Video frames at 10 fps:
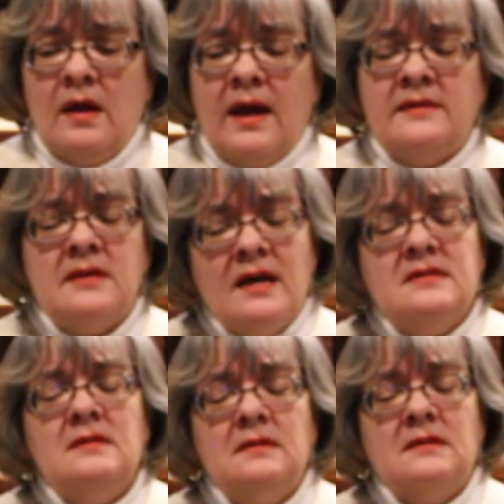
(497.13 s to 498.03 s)
It
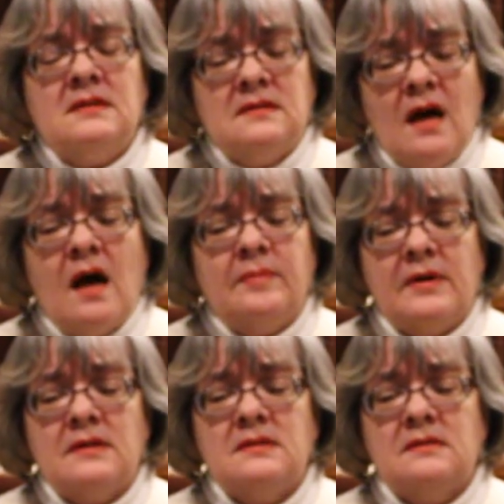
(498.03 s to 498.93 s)
doesn't stop
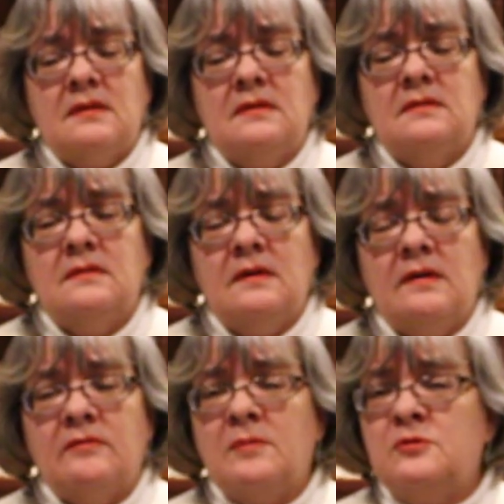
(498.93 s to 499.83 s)
us
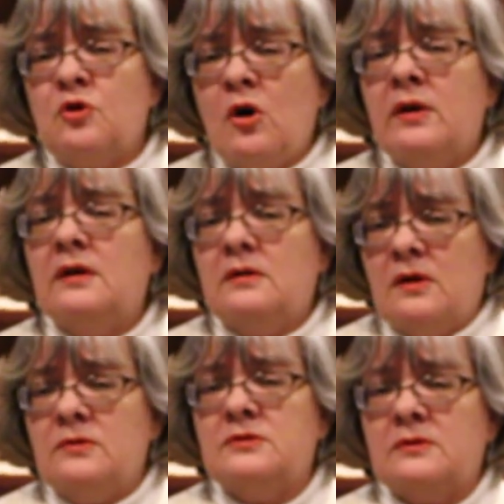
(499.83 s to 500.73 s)
from drawing
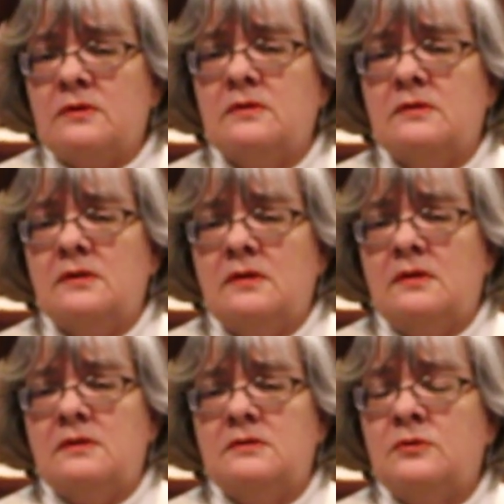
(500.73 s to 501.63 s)
closer
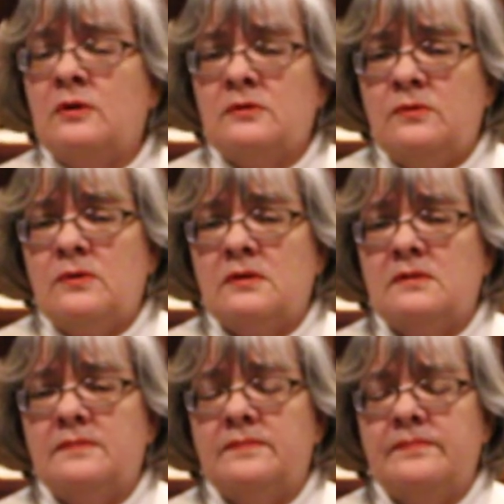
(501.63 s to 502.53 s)
to our Lord.
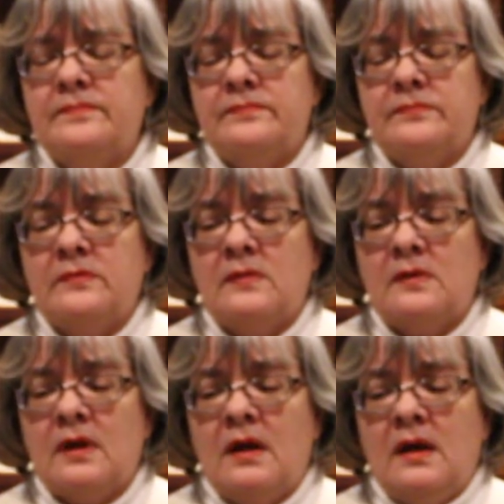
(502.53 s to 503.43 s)

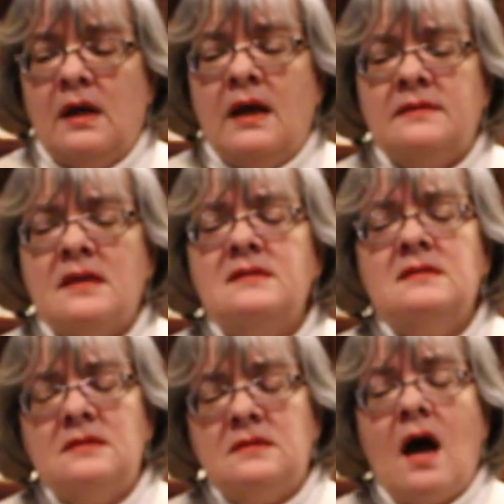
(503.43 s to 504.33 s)
It
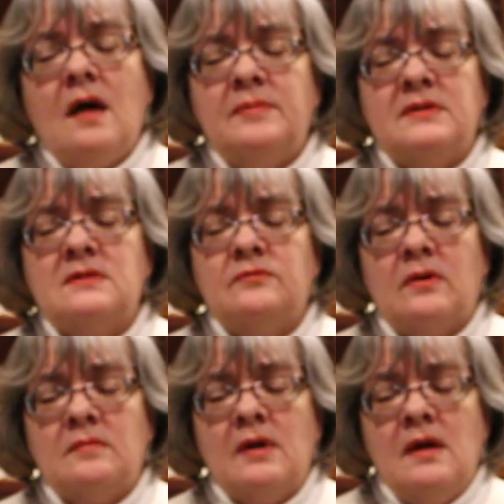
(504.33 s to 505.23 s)
doesn't stop us
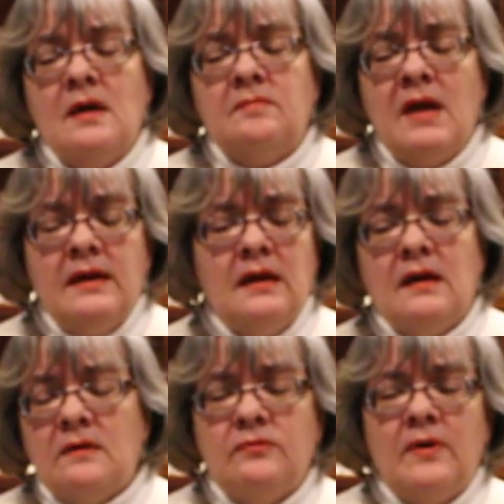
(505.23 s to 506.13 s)
from
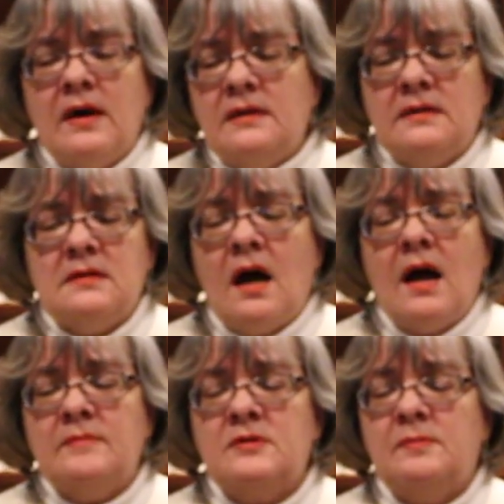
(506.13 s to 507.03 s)
making and finding
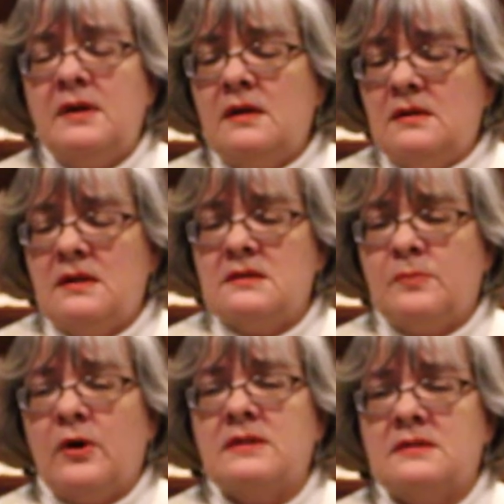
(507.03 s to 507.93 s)
time to be in His
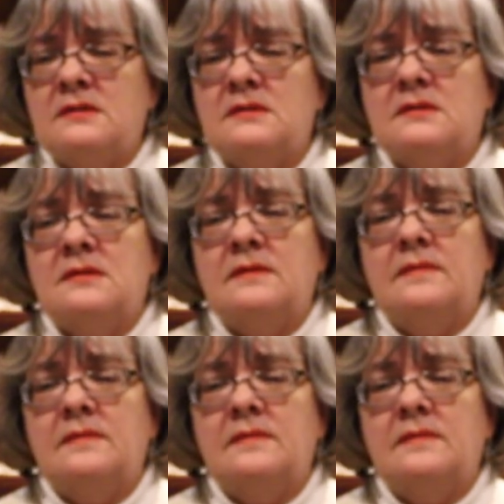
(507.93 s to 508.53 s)
presence,